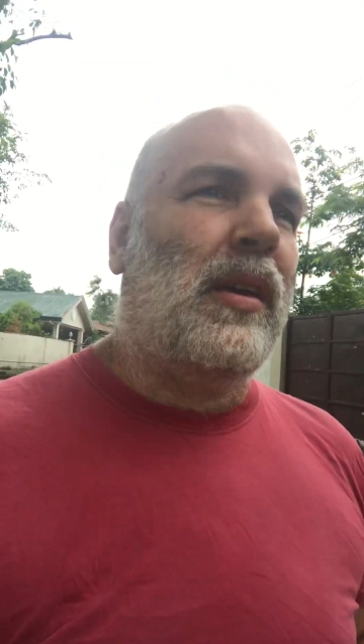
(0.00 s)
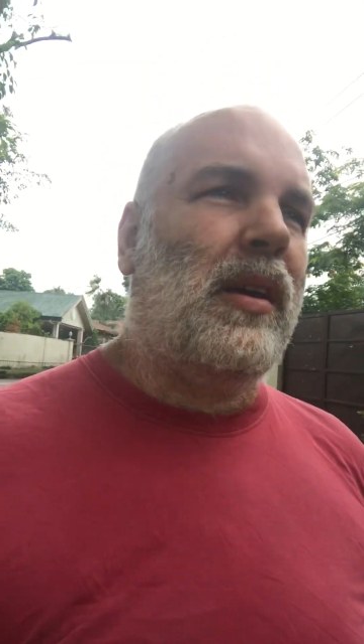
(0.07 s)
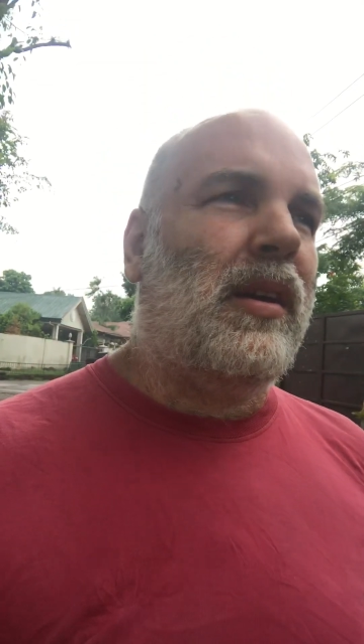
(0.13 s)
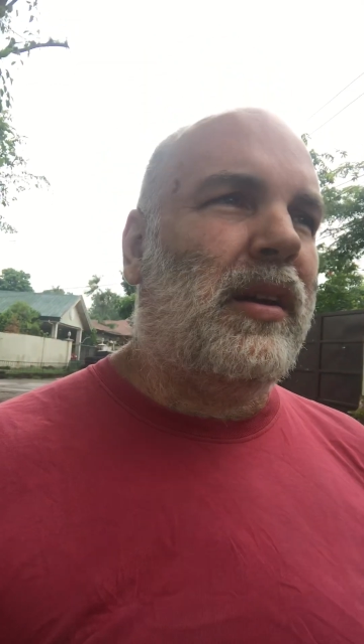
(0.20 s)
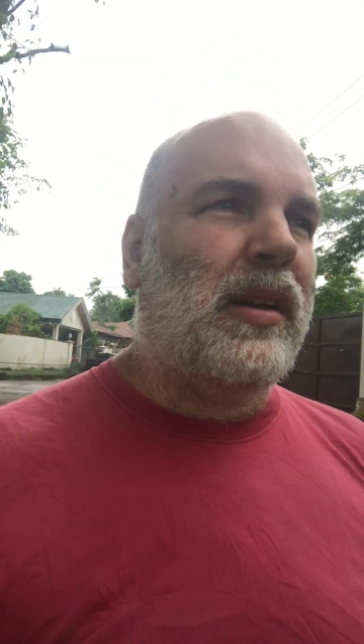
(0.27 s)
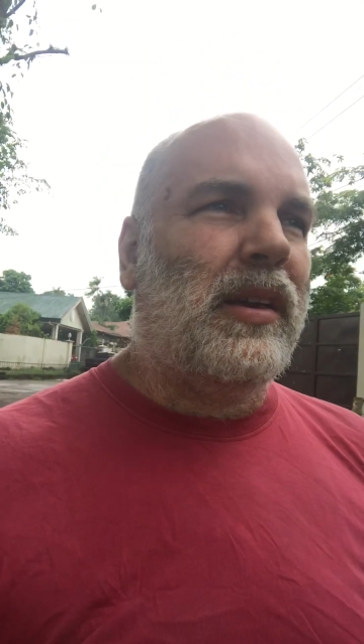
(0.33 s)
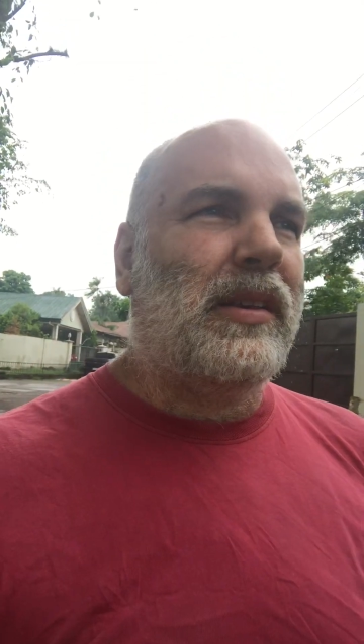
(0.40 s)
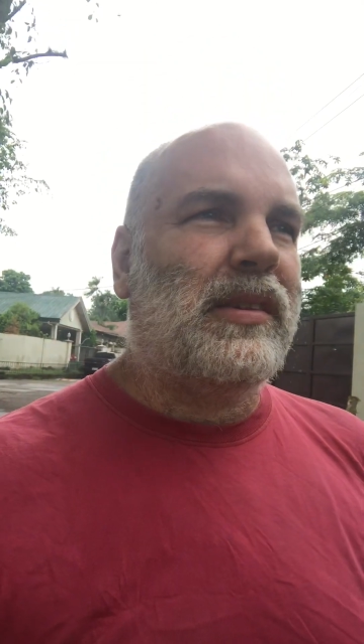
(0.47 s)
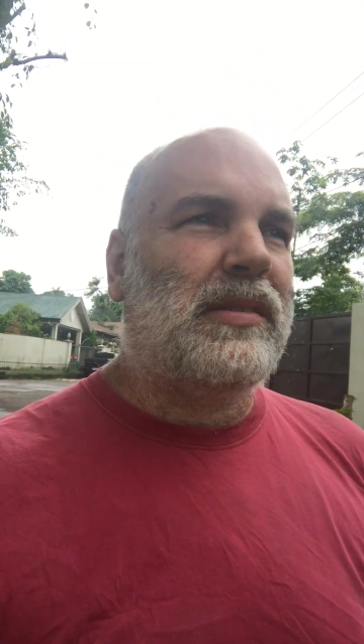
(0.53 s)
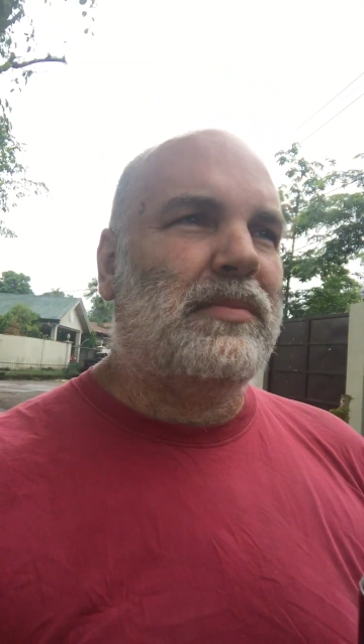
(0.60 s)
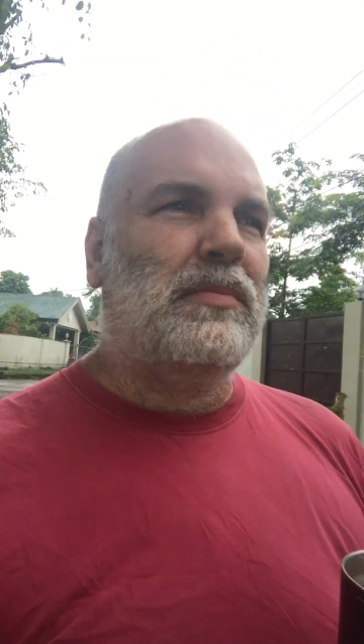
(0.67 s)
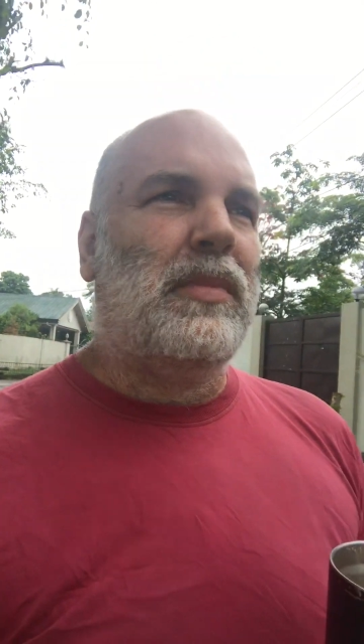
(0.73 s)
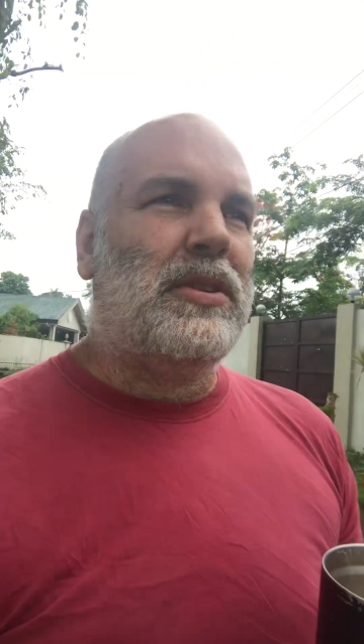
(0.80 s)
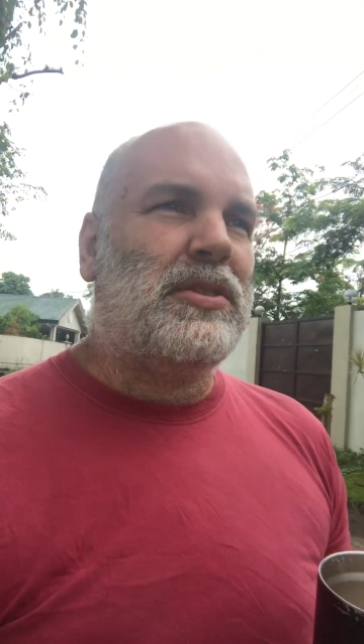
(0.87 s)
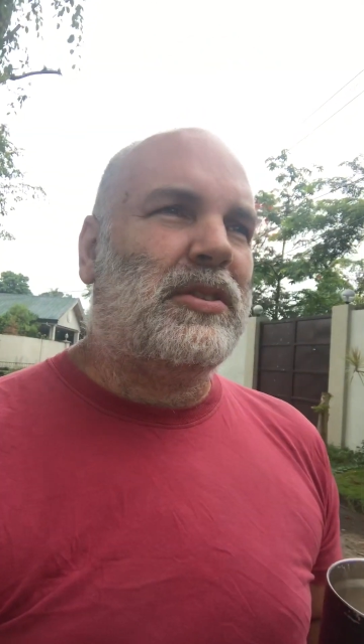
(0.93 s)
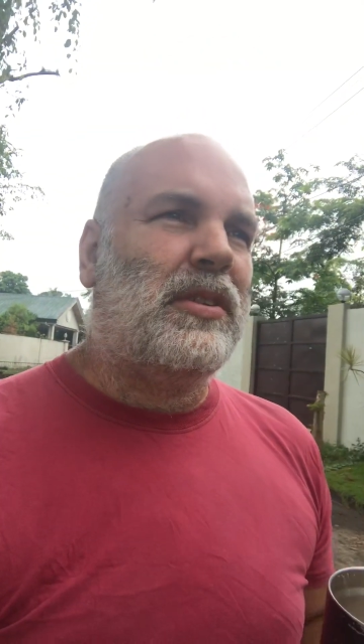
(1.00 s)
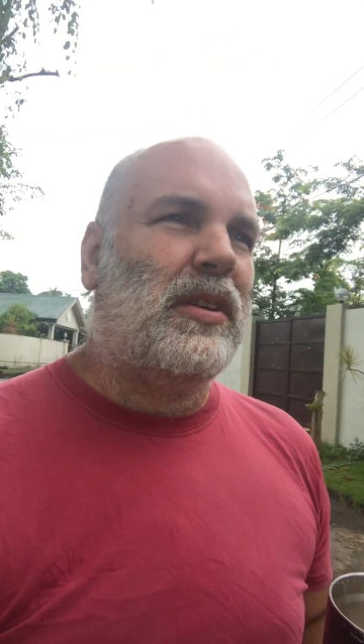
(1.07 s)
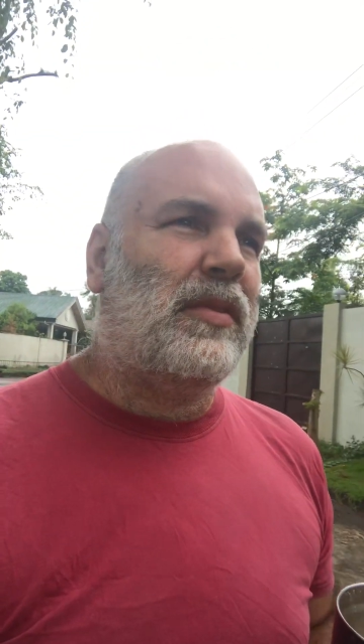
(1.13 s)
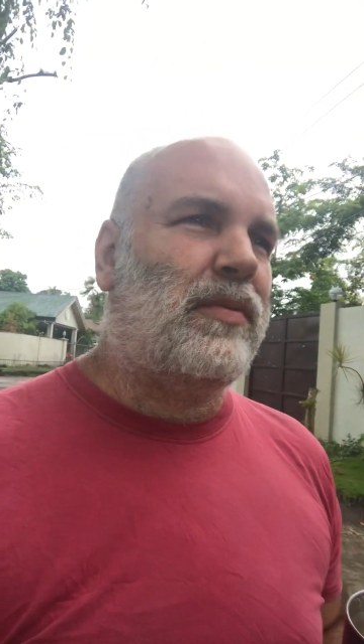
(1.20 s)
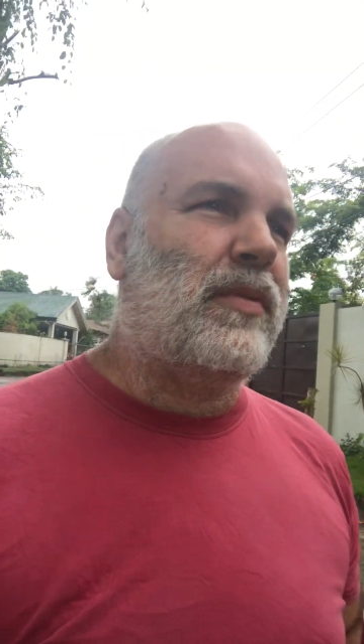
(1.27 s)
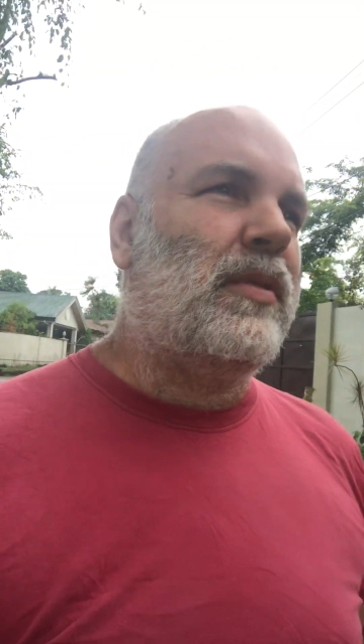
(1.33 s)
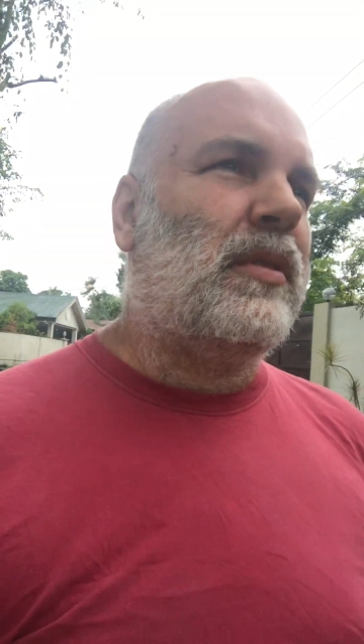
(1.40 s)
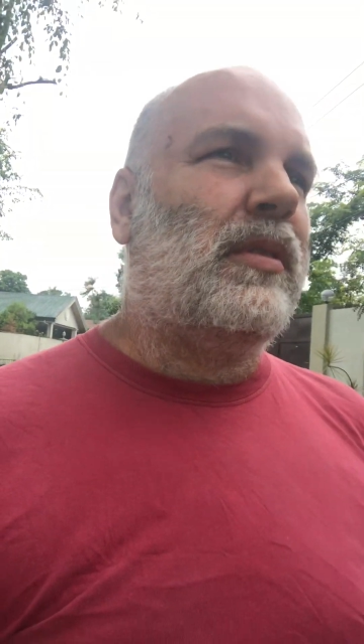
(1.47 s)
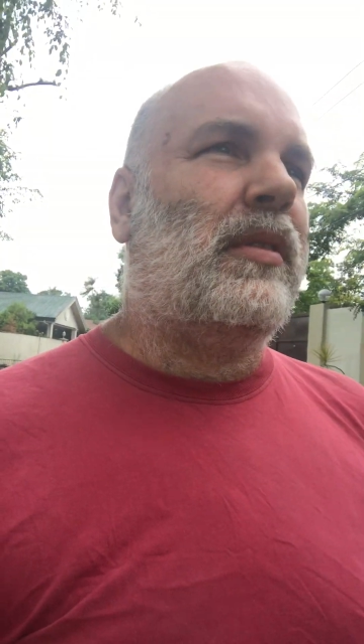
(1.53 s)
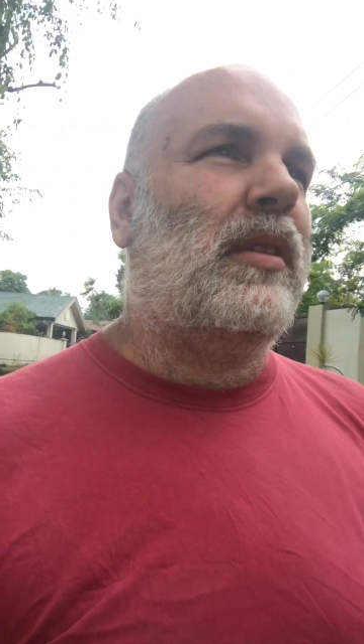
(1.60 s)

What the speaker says: is much different